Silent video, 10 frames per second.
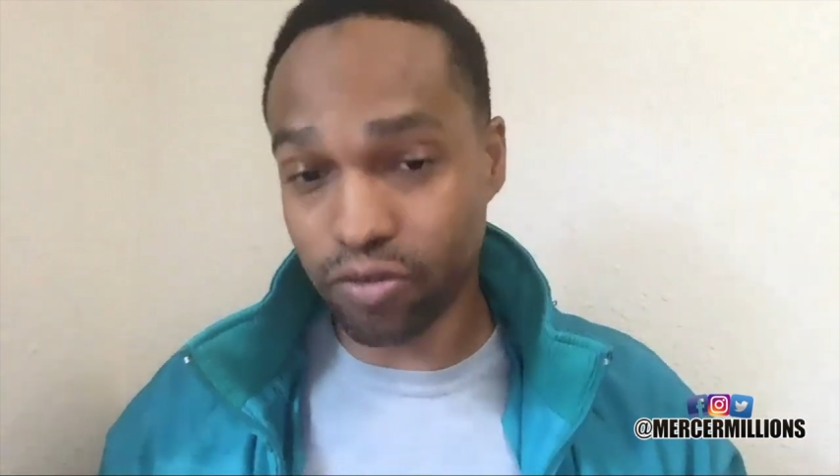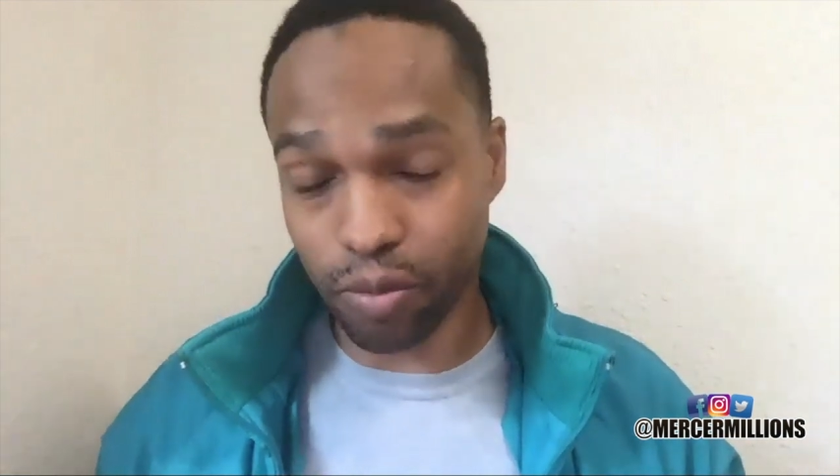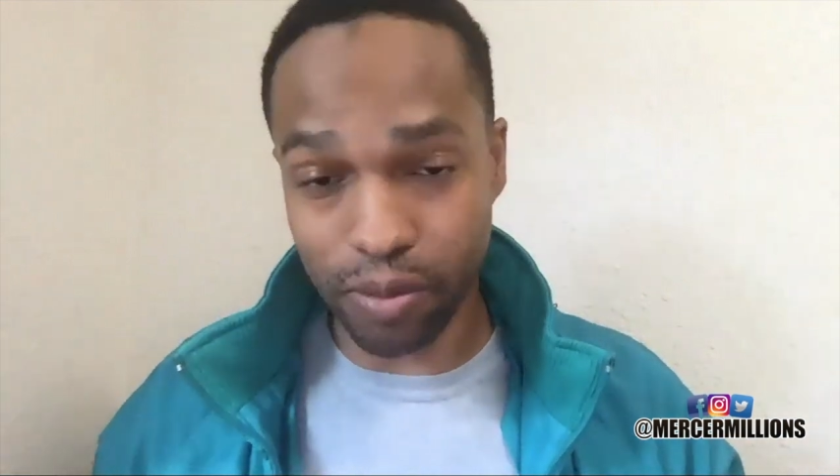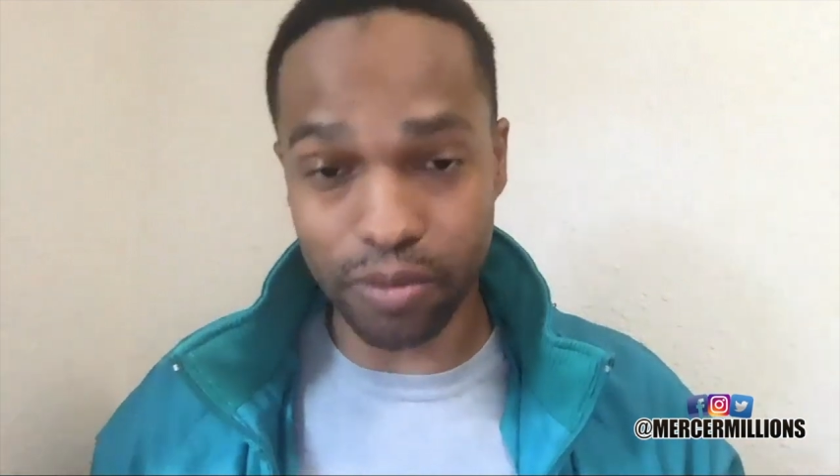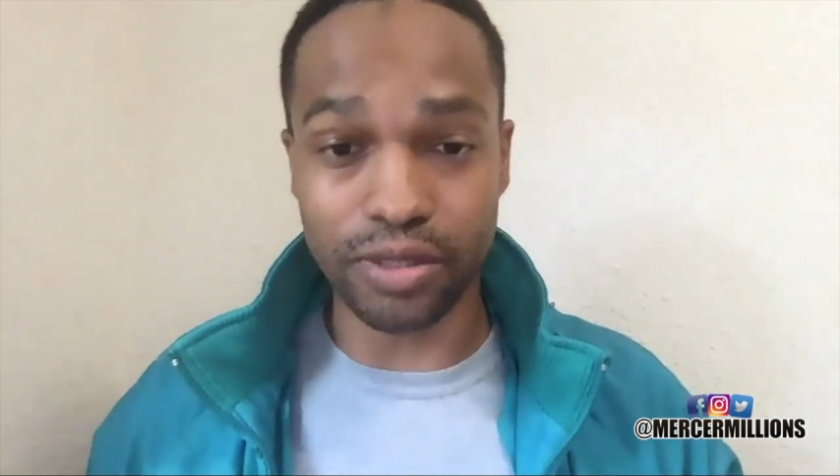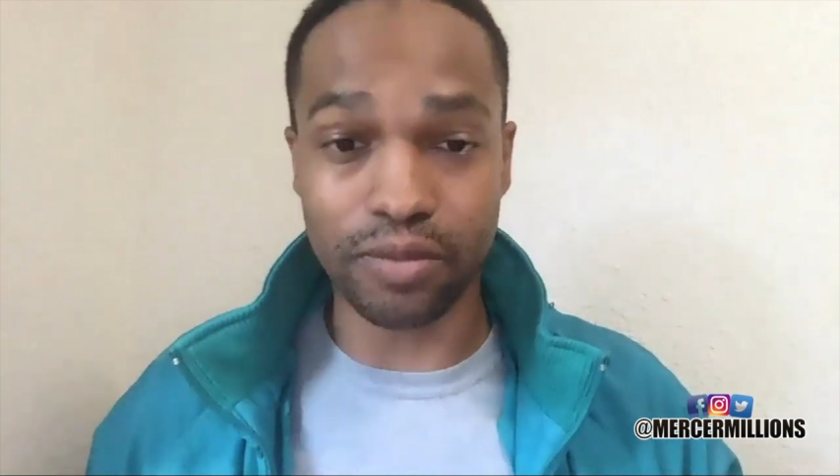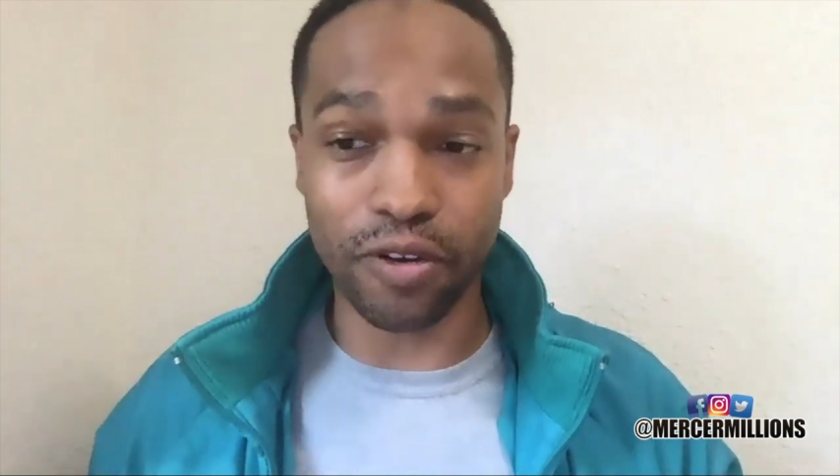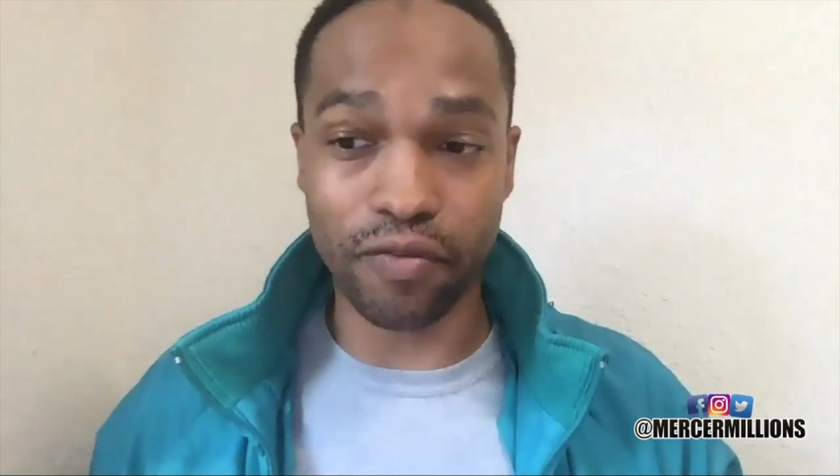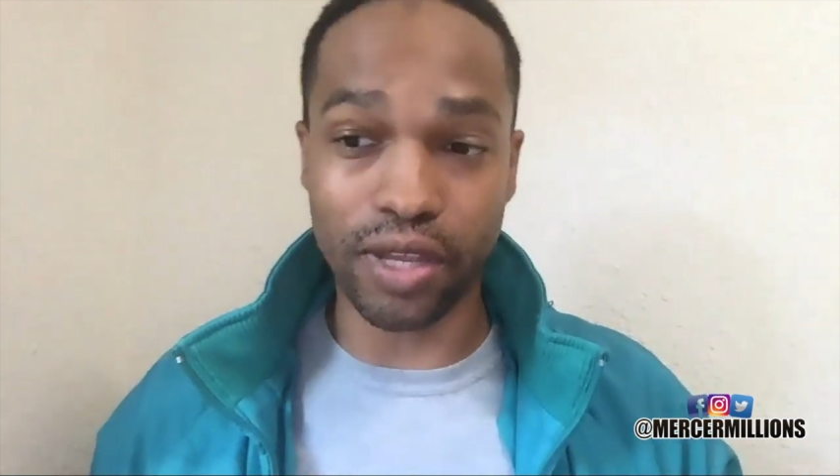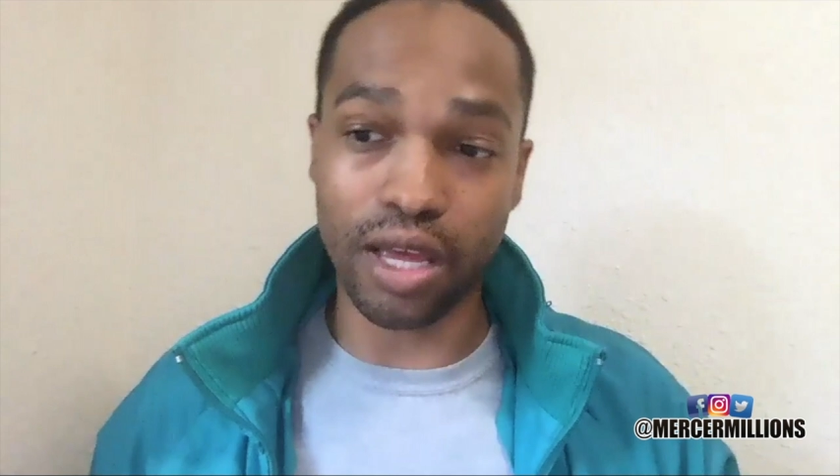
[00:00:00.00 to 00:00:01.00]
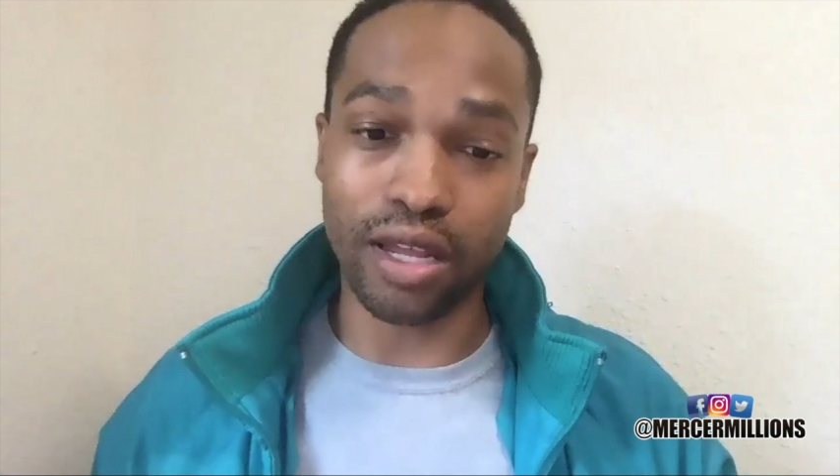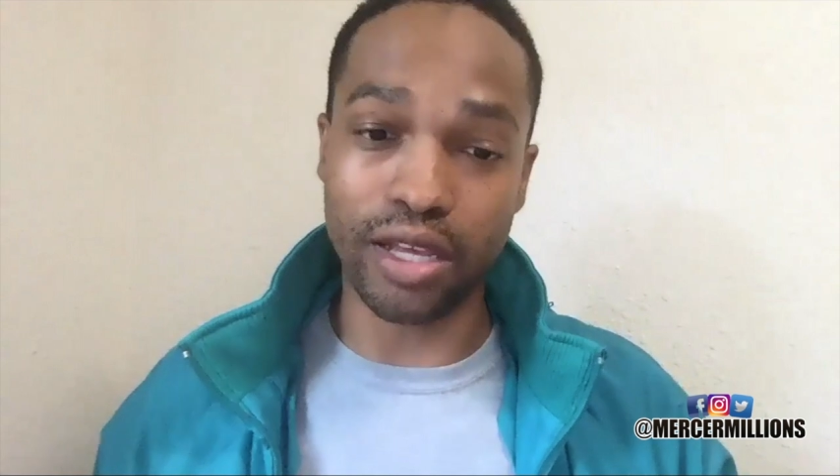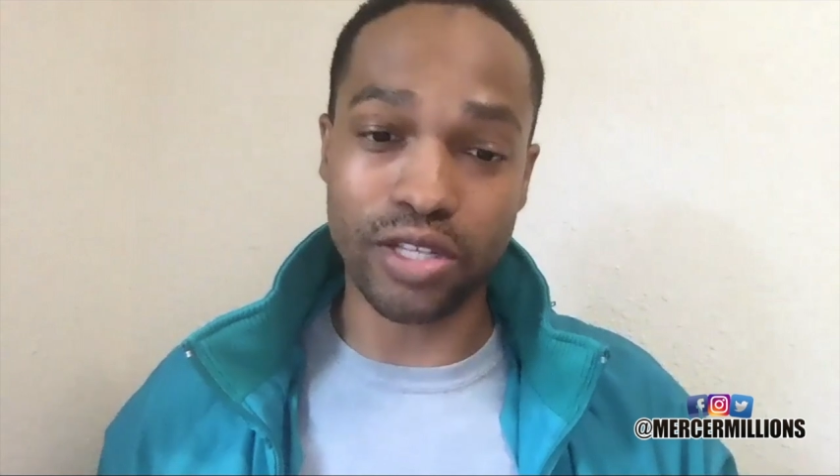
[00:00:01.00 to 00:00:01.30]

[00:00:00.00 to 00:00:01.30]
for people's affiliate links.